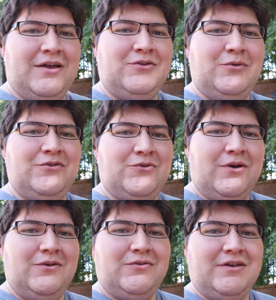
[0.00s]
I do enjoy
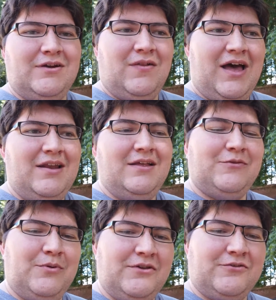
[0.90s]
using it a lot. It's
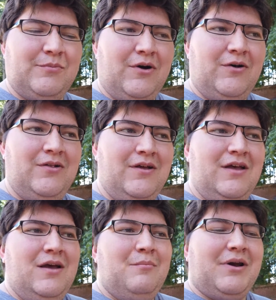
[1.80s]
pretty small.
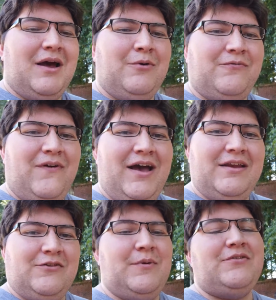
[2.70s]
But I would
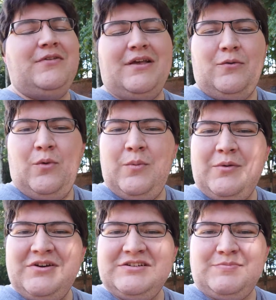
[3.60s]
find, especially like when we
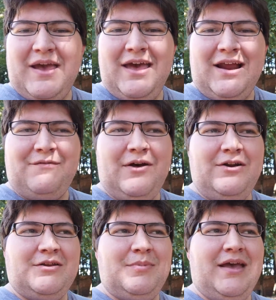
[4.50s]
were in Japan, I found
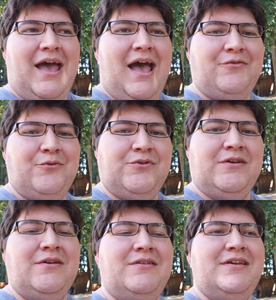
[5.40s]
it to be a hassle
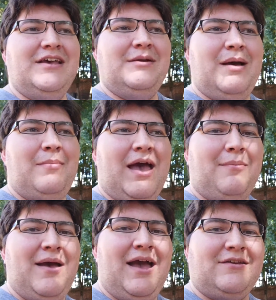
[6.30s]
to dig into my
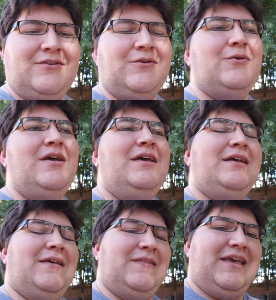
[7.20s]
backpack to
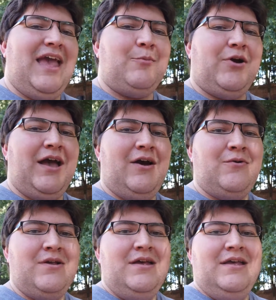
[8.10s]
get the camera
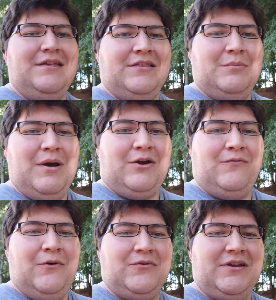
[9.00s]
out, get the
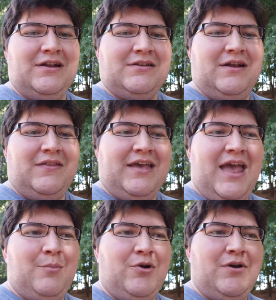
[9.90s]
microphones connected on the
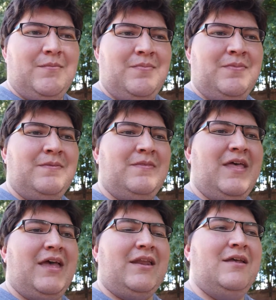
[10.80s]
camera,
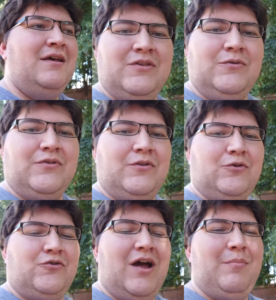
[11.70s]
then use the
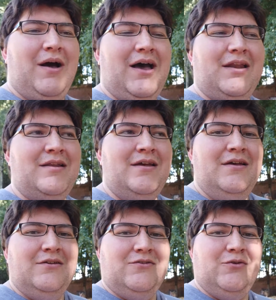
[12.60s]
little tripod
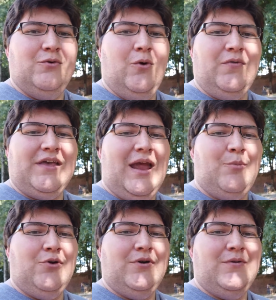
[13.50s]
to hold the
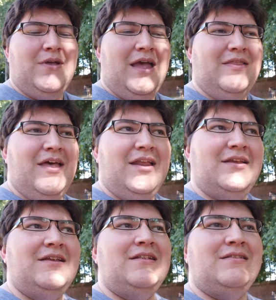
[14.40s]
camera, and then
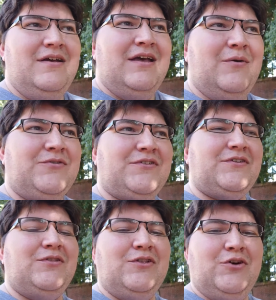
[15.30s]
it was just
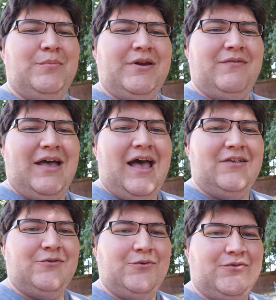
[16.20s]
a little bit of a
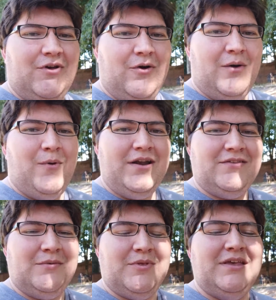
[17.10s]
hassle, so I
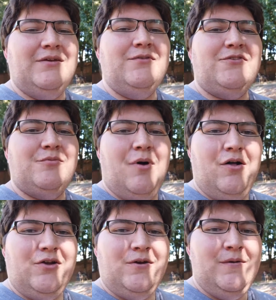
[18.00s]
wanted something even
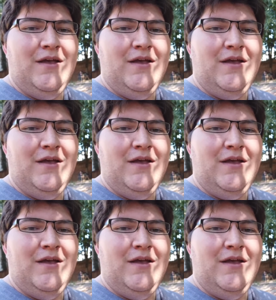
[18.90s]
smaller.